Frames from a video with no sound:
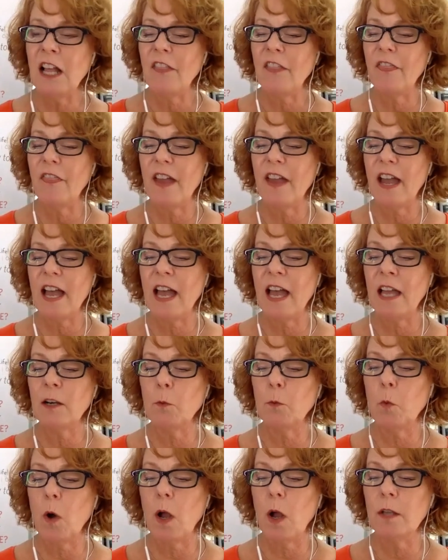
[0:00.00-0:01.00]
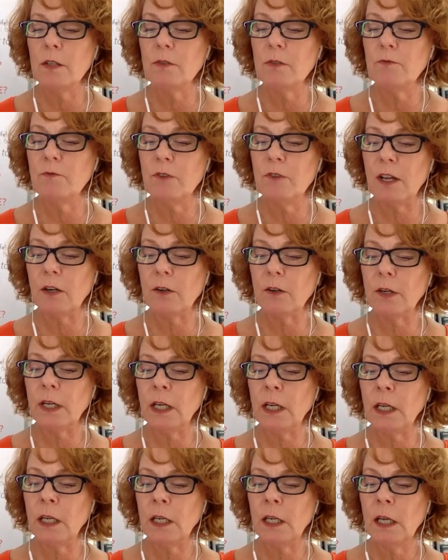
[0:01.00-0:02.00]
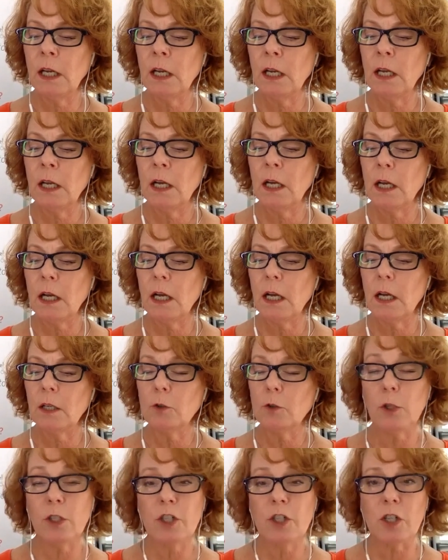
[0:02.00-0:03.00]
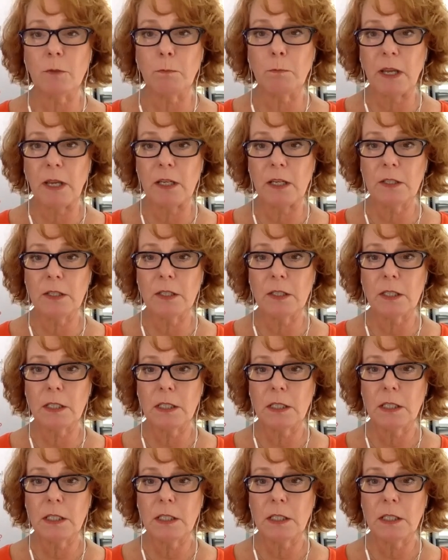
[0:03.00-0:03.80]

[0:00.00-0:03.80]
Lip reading: that was very Christian based.